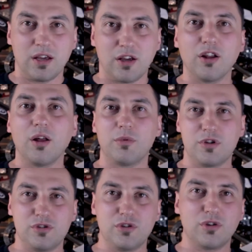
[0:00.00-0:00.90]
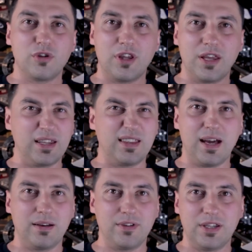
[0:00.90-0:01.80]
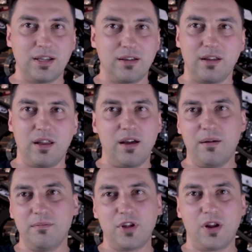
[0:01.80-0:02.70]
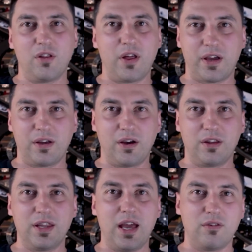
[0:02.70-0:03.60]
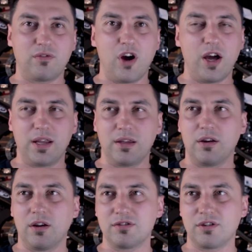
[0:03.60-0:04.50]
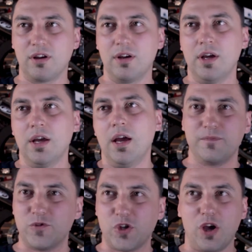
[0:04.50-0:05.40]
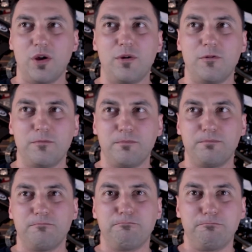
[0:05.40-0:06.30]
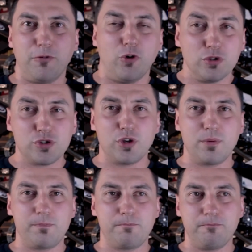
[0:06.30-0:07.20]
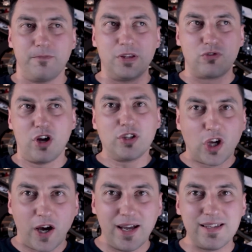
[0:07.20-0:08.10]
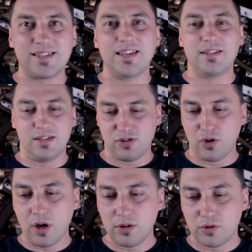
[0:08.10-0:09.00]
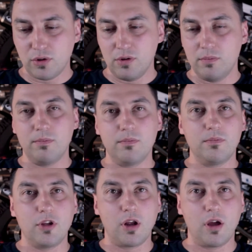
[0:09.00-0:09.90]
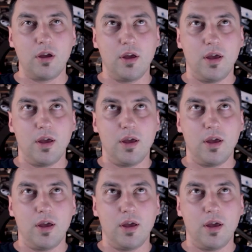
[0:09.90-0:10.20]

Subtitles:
kilometers you get done within, you know, like a day of riding. You know, so also with road tires, they're designed to, you know,